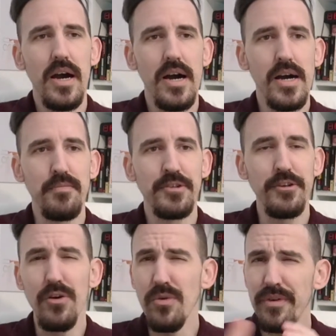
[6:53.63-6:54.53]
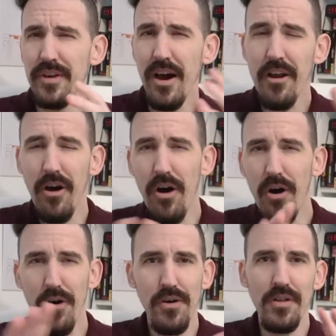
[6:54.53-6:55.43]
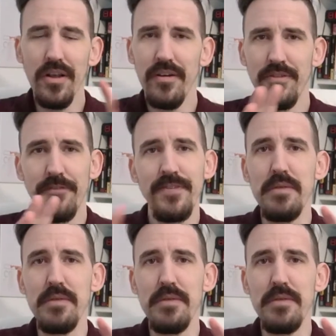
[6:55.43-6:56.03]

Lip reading: So not all of